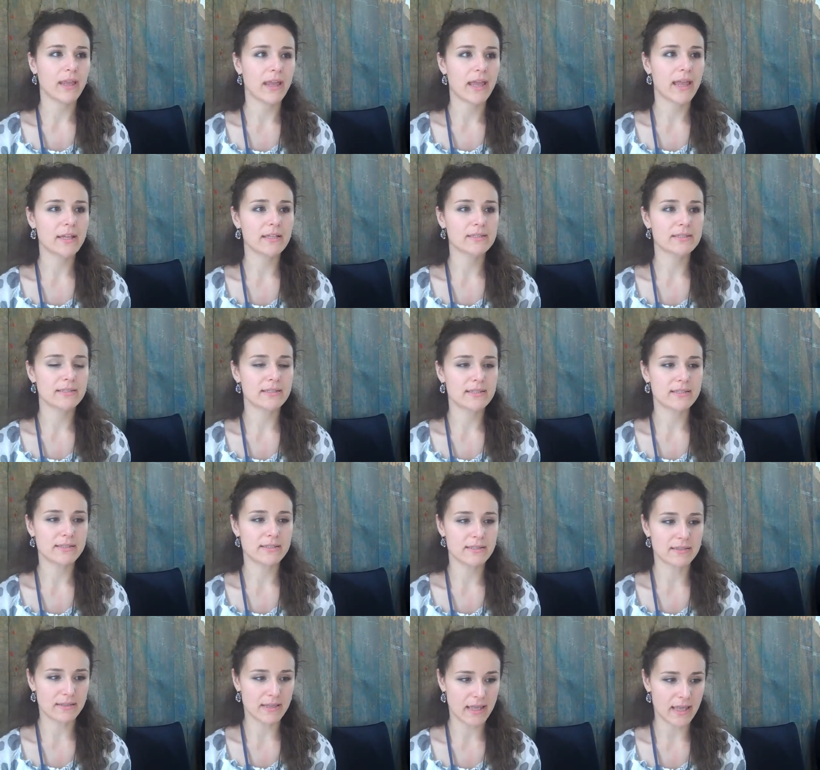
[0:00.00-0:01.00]
And
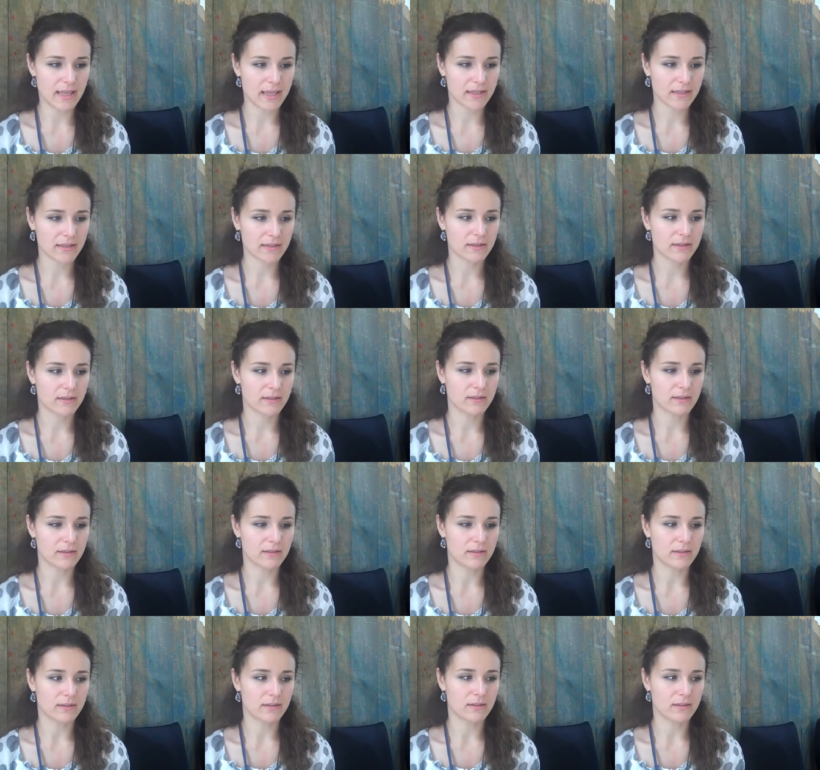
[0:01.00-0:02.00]
since then,
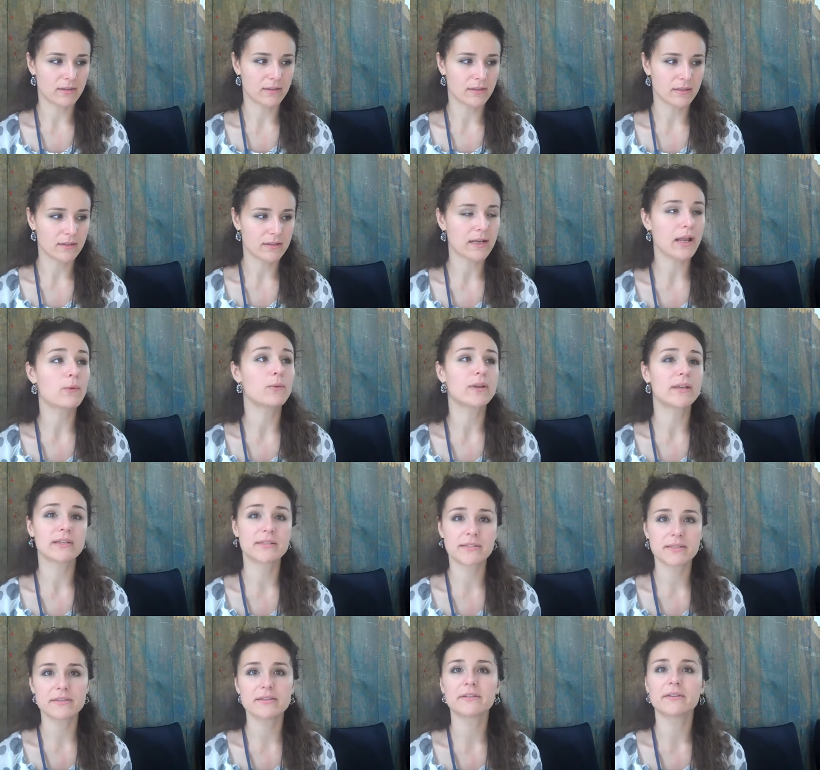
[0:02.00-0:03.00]
uh, now we
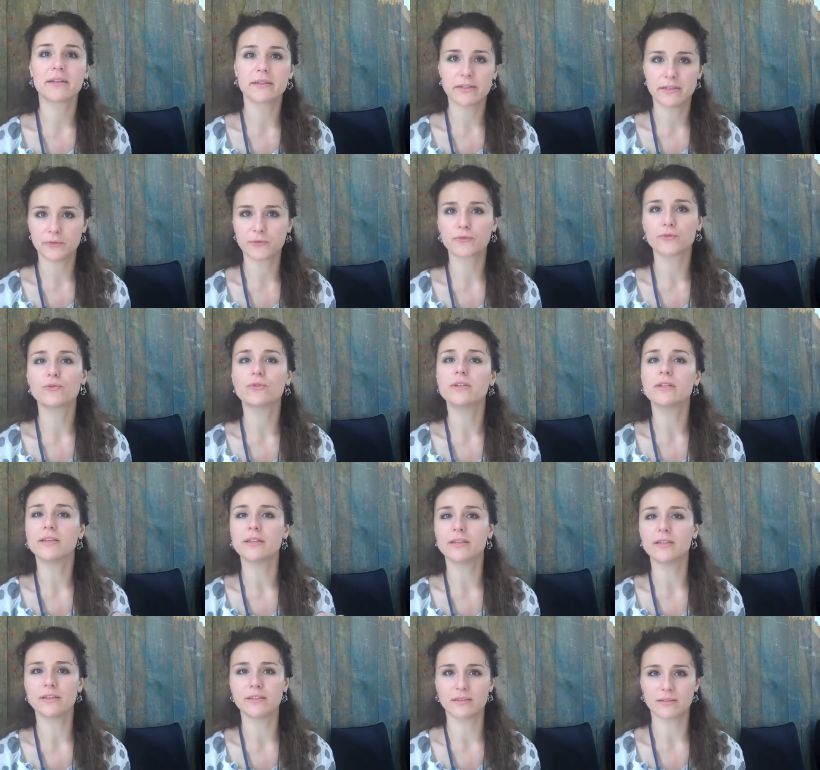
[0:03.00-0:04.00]
consider that they're
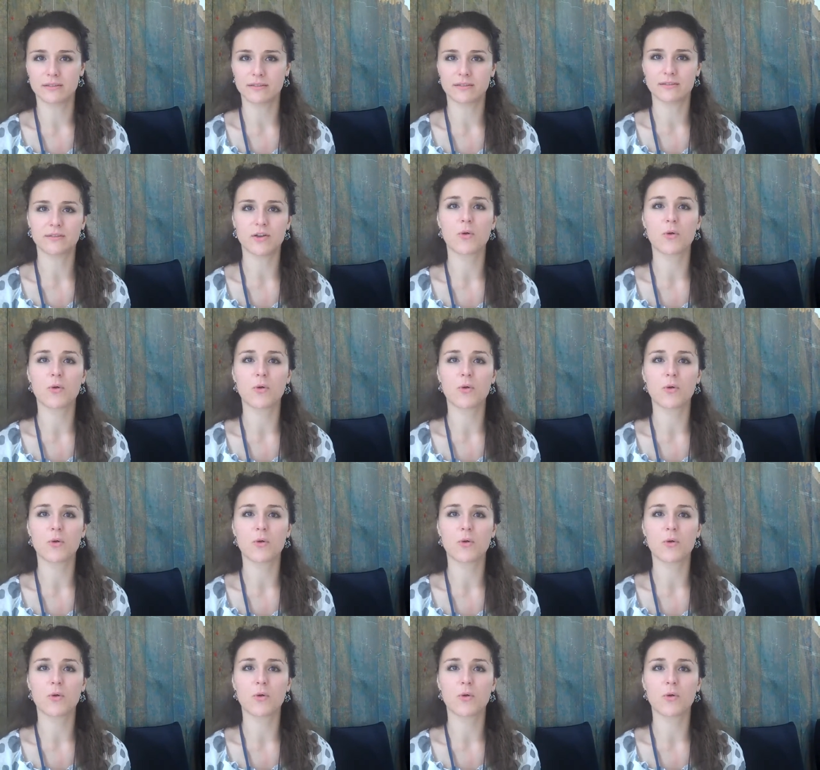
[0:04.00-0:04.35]
fully uh,